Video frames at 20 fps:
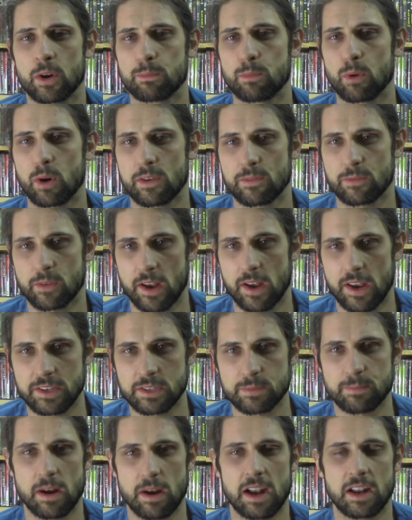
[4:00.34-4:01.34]
her boyfriend,
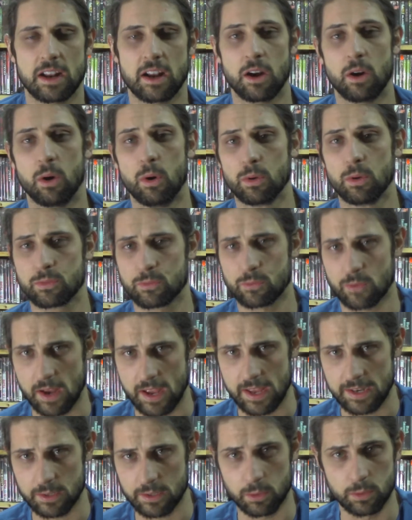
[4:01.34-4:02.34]
spot old
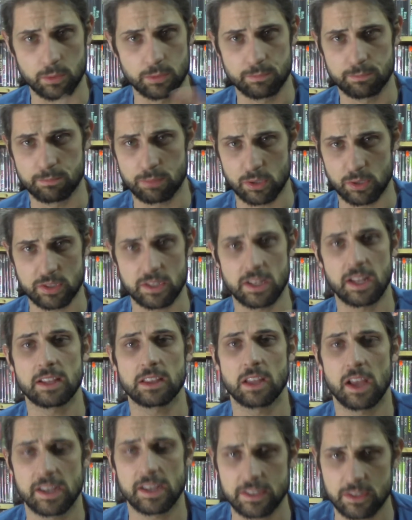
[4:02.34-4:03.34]
friend, old person
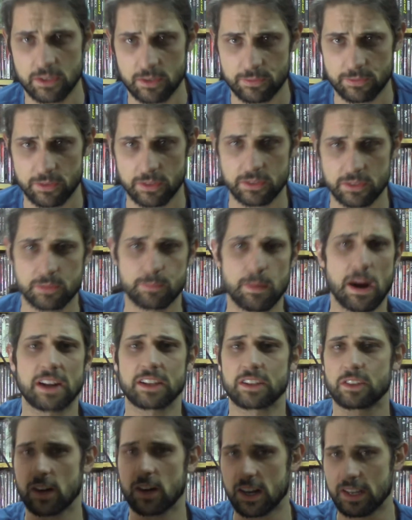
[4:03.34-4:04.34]
that liked her,
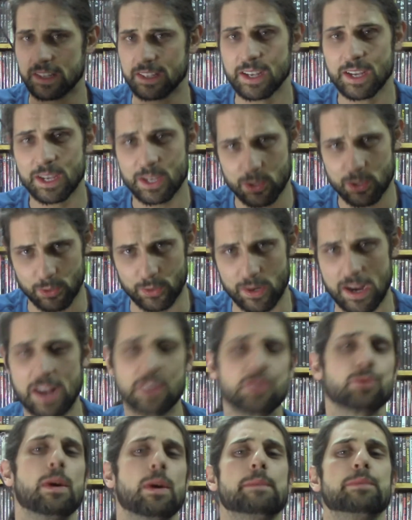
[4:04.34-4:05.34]
spotted her on Girl
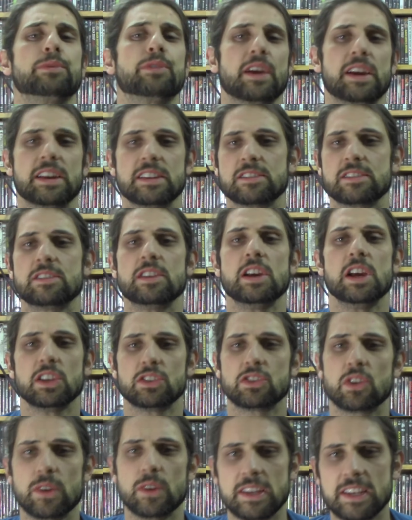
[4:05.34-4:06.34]
House website, and
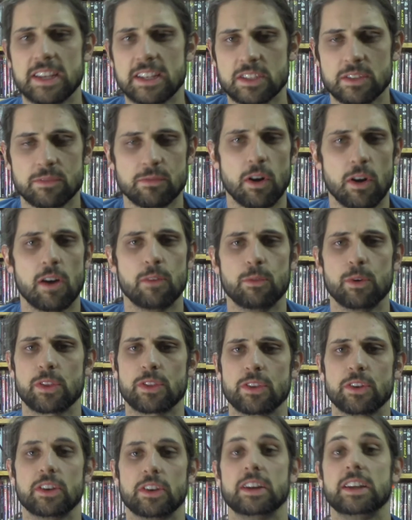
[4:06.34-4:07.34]
so he gets involved with
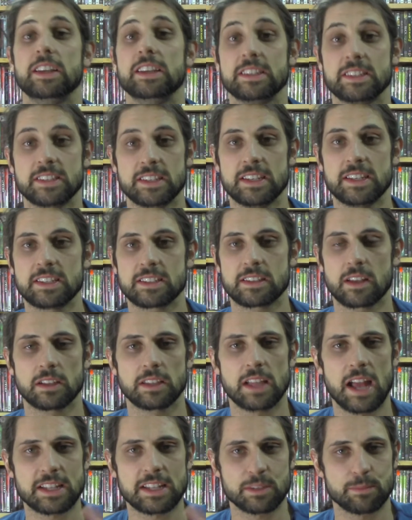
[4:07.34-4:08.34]
her, and he sees a
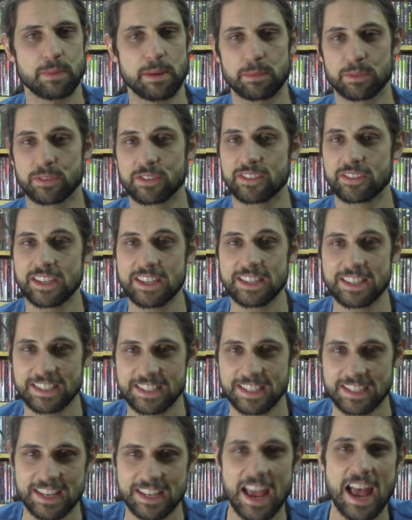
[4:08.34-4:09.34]
lots of people see this
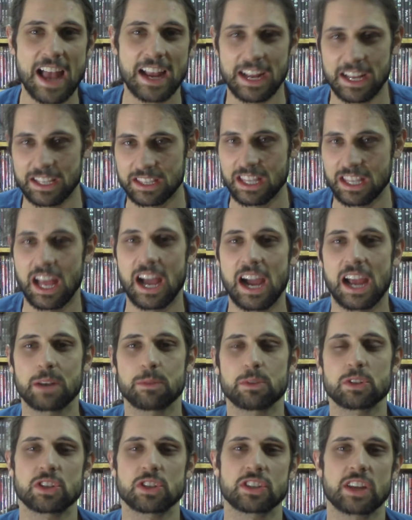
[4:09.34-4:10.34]
attack online,
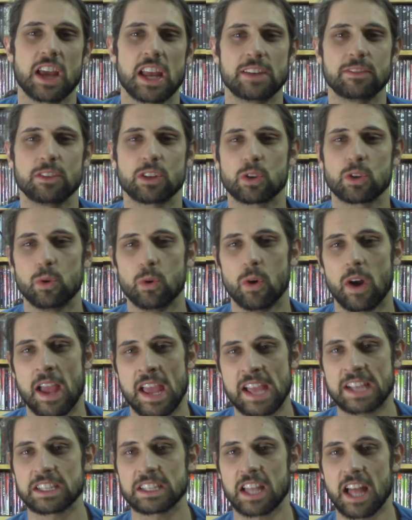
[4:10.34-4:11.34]
which is kind of a cool
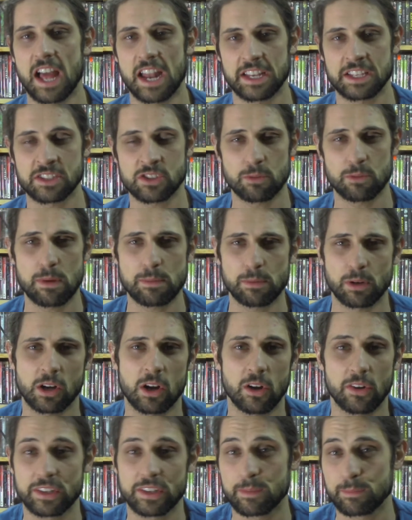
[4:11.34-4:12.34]
angle on it. So people are
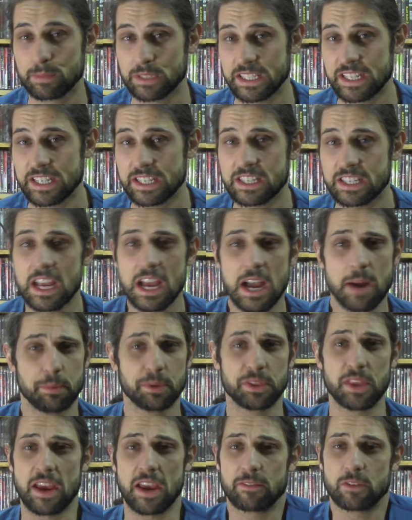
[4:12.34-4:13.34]
calling the police,
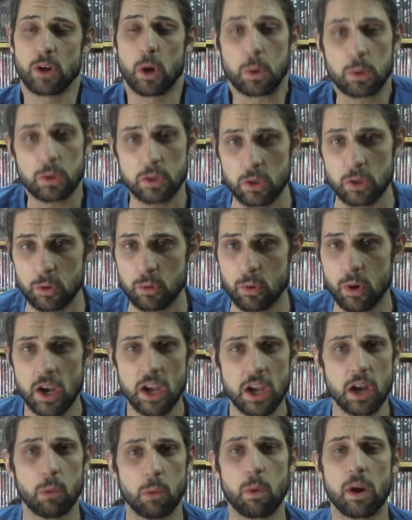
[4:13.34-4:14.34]
but they have no clue
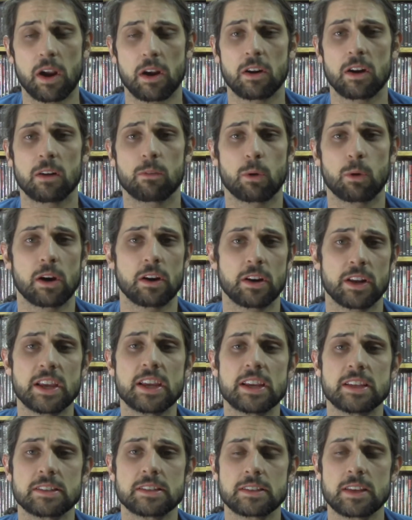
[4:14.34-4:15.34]
where where it
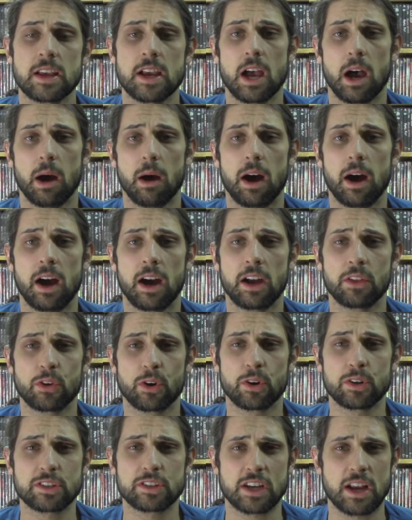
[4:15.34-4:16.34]
is. Uh,
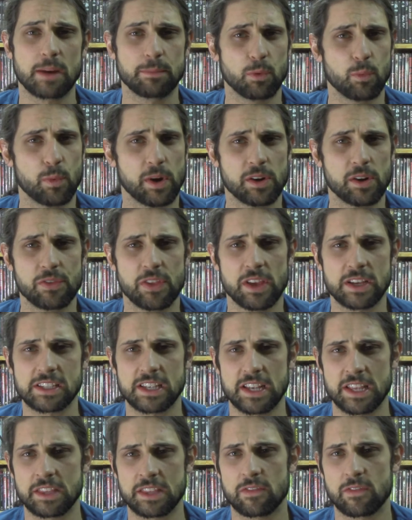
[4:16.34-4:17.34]
there is a couple weird things
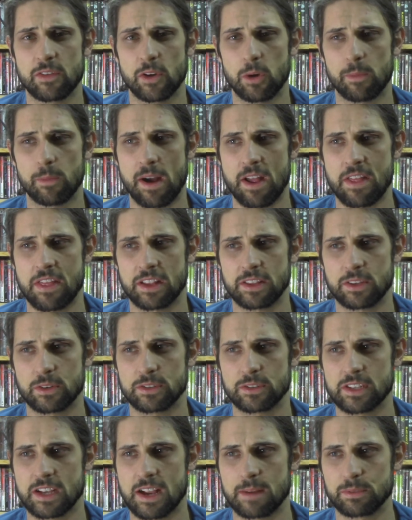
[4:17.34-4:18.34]
in the film. I think
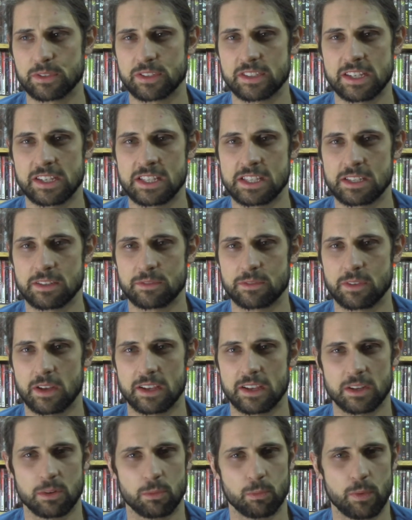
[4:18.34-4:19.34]
there's a couple scenes of
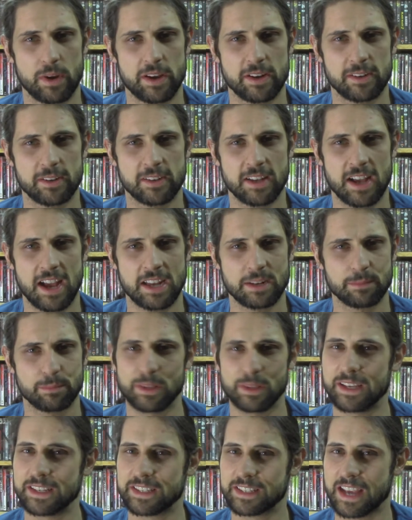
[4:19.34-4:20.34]
like weird, out of
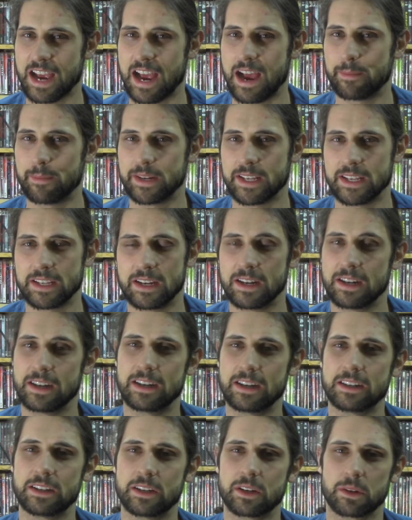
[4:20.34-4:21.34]
place comedy.
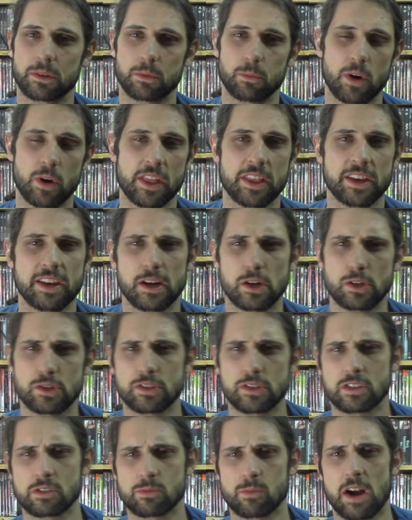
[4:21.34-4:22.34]
Uh, one of the
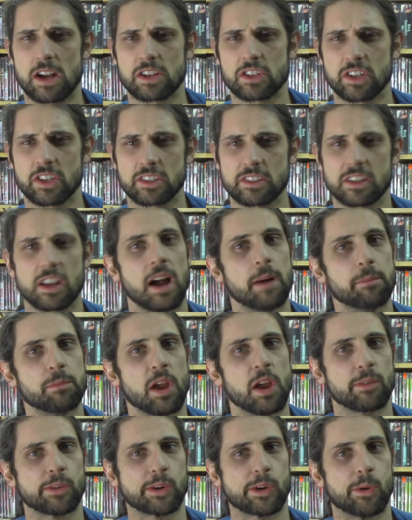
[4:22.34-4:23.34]
characters is watching. He's like, "I'm
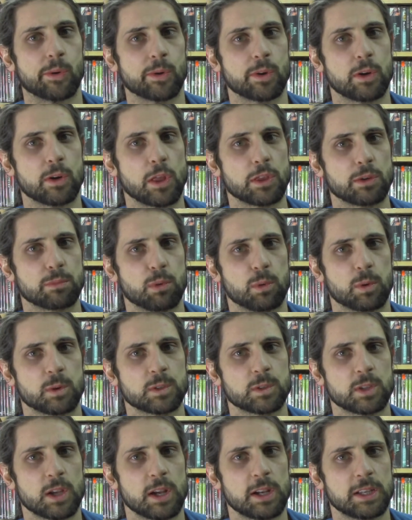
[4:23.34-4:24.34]
never going to another porn
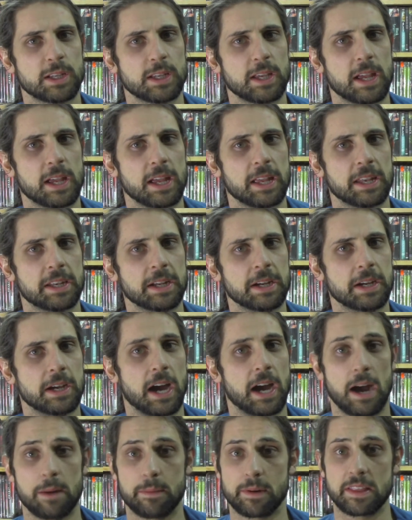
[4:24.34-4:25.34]
site again.
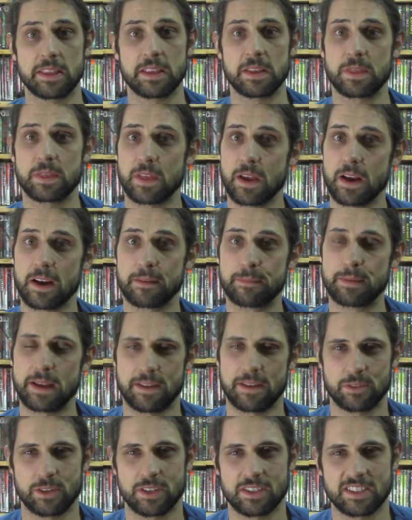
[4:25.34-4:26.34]
I'm gonna need therapy
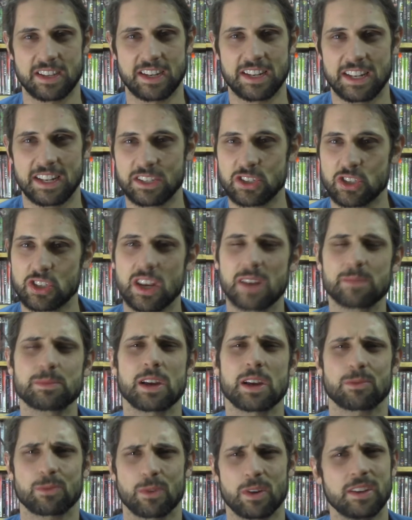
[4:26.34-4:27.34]
after this." And it just comes
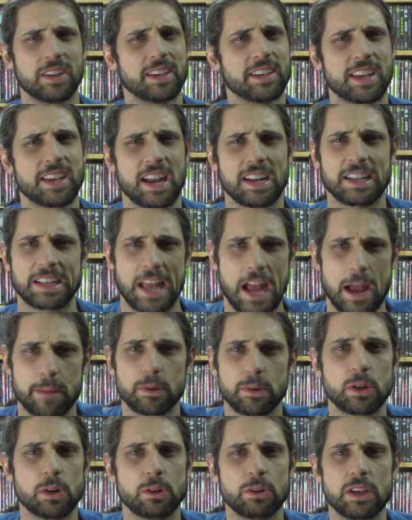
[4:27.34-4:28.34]
off really kind of
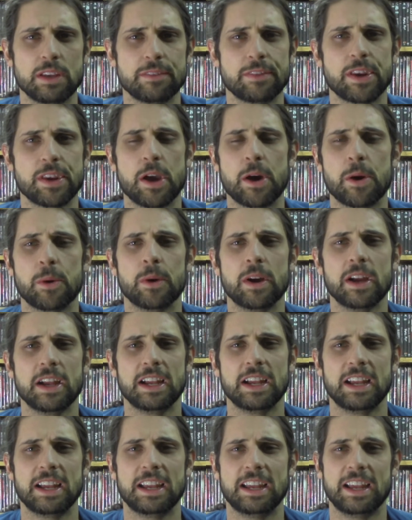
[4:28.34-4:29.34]
comical, even though
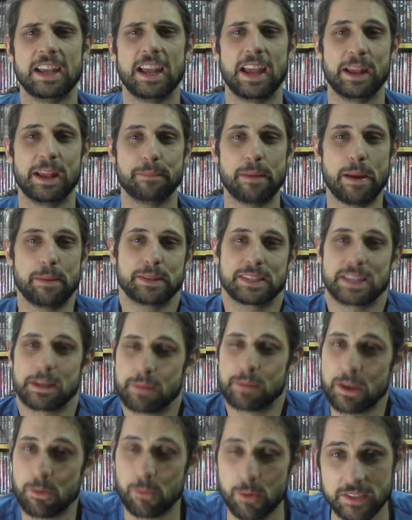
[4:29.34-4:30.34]
it, eh, it, eh, maybe
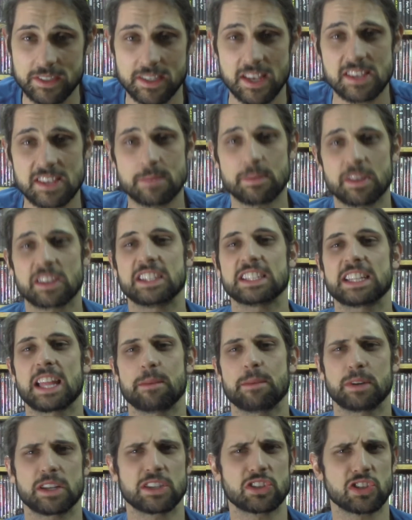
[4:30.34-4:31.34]
somebody would say something like
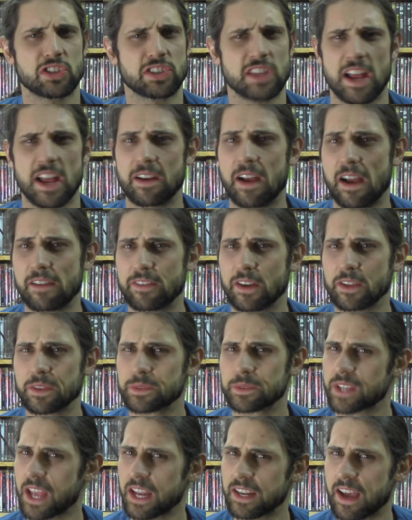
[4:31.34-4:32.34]
that. But it's just I, I felt it
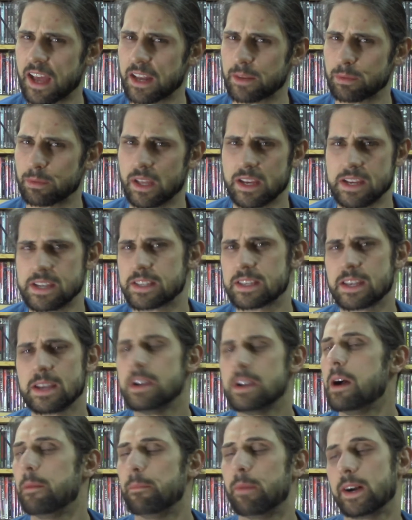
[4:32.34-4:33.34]
was kind of out of place.
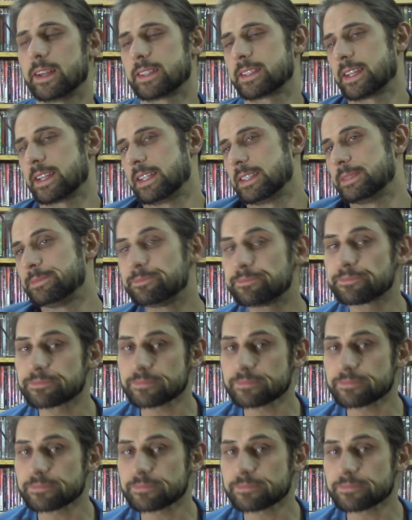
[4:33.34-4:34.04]
But uh,